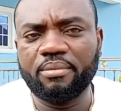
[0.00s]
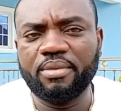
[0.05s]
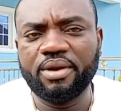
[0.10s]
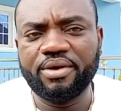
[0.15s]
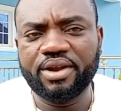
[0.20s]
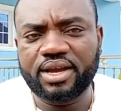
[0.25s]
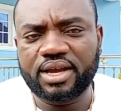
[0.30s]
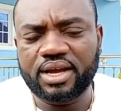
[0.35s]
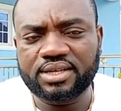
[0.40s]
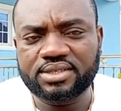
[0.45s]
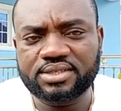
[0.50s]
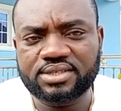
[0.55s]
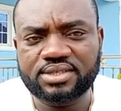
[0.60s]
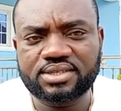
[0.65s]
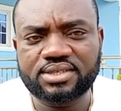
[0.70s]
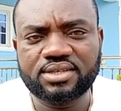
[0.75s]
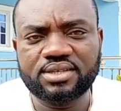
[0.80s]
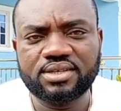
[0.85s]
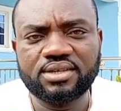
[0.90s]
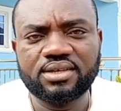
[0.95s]

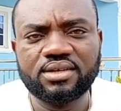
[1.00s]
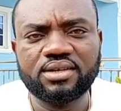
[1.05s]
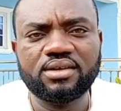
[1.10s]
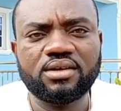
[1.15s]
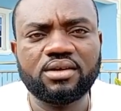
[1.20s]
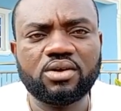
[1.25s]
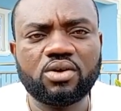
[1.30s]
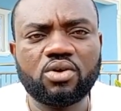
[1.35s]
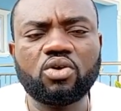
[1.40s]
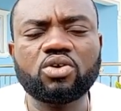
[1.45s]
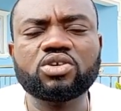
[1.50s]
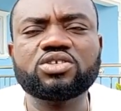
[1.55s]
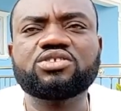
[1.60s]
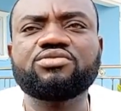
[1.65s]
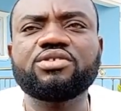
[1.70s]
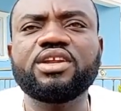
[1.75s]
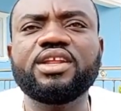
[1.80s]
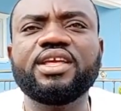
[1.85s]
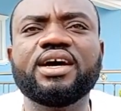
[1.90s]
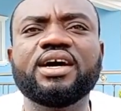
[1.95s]
Americas,
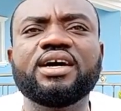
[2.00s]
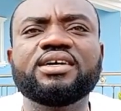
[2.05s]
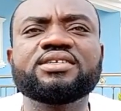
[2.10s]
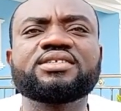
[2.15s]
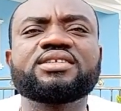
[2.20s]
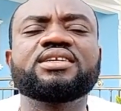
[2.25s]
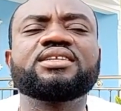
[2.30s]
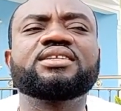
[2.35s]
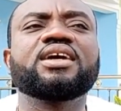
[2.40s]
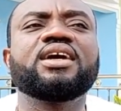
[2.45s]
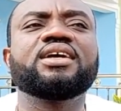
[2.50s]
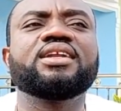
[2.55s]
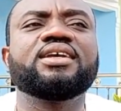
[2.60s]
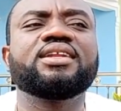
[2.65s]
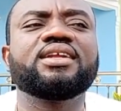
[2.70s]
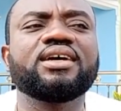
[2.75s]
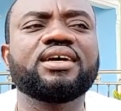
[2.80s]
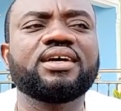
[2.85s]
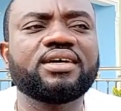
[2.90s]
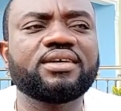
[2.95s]
Australias and
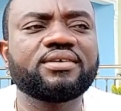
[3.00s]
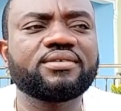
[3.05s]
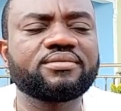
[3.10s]
Canada